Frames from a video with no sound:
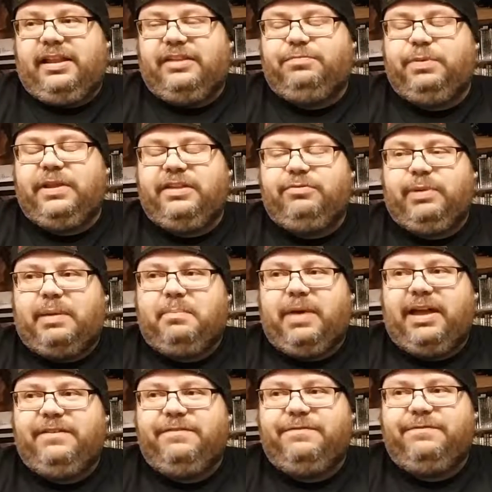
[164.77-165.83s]
Let's put it this way,
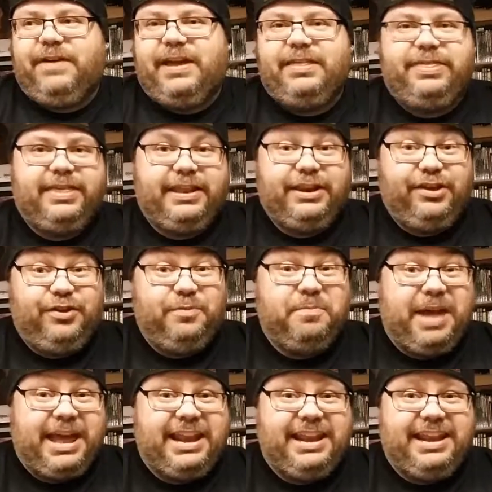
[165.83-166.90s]
my faith in
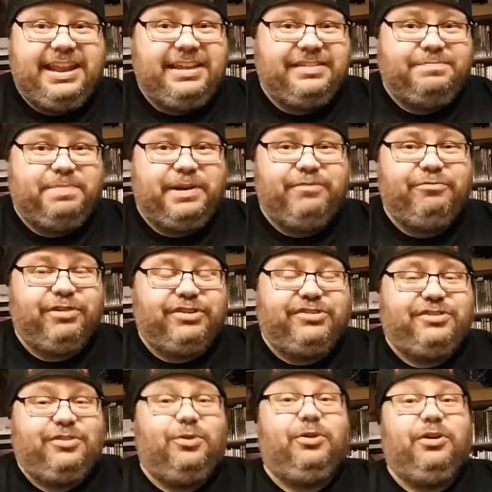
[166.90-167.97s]
humanity has been
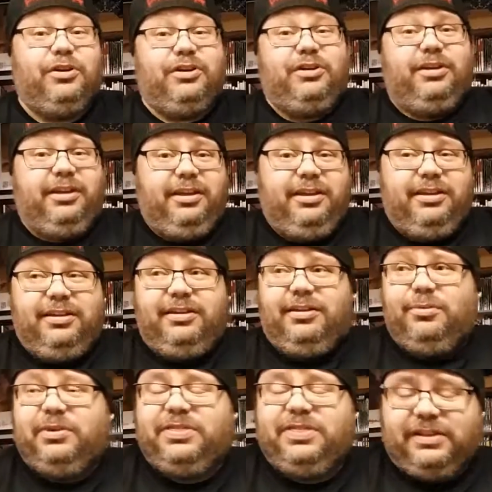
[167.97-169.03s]
restored
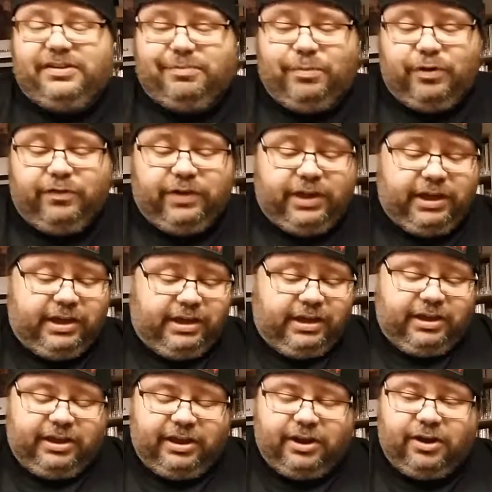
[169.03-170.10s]
with this movie.
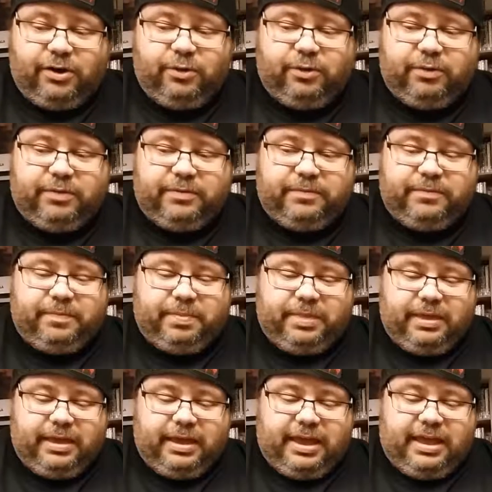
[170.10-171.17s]
You know,
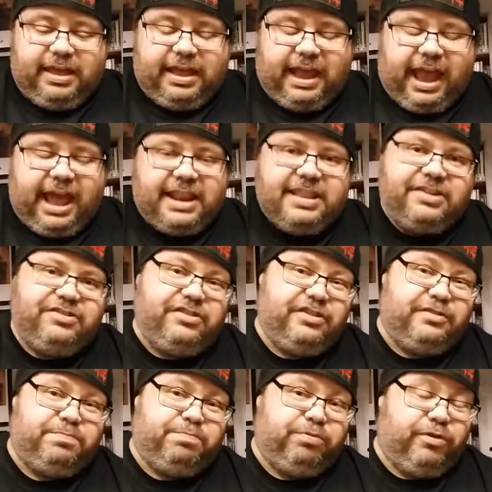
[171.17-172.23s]
and this
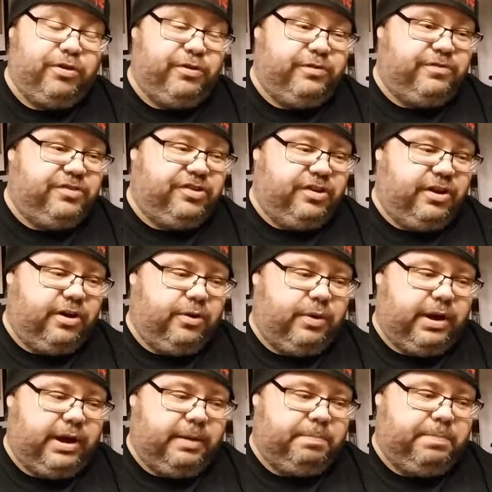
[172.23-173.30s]
just proves, you
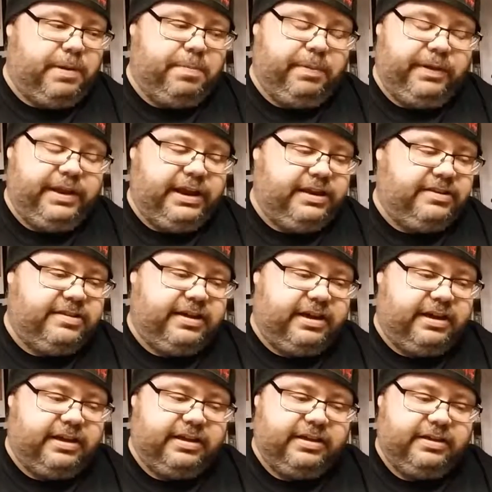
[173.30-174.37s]
know, people need
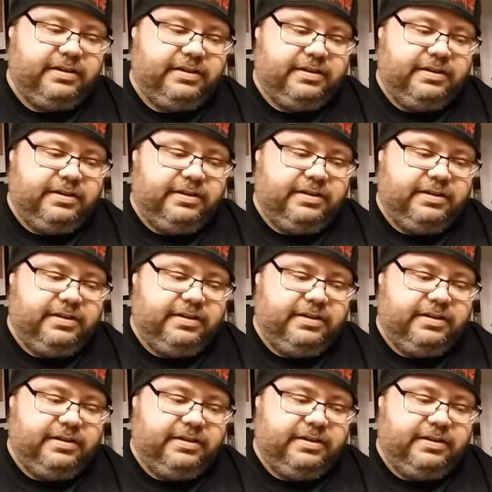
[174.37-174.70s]
to